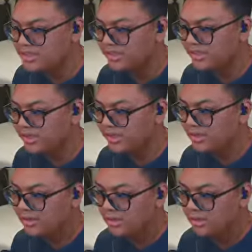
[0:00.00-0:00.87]
to the,
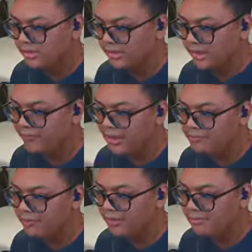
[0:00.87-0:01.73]
like if I'm
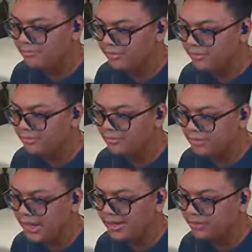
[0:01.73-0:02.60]

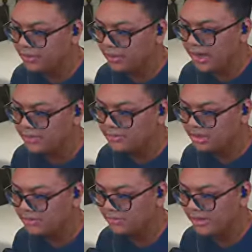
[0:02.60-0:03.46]
hiding in this corner, I could have
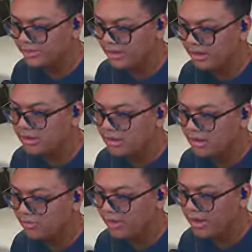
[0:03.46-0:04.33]
slid like right there,
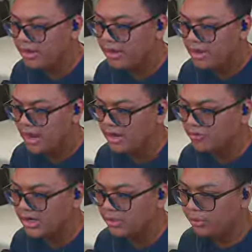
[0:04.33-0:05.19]
right? And
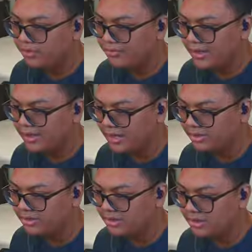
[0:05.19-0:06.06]
if I know he's back here, I
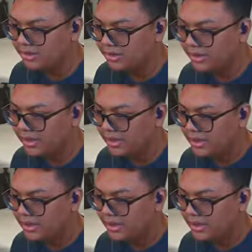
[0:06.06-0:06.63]
could just literally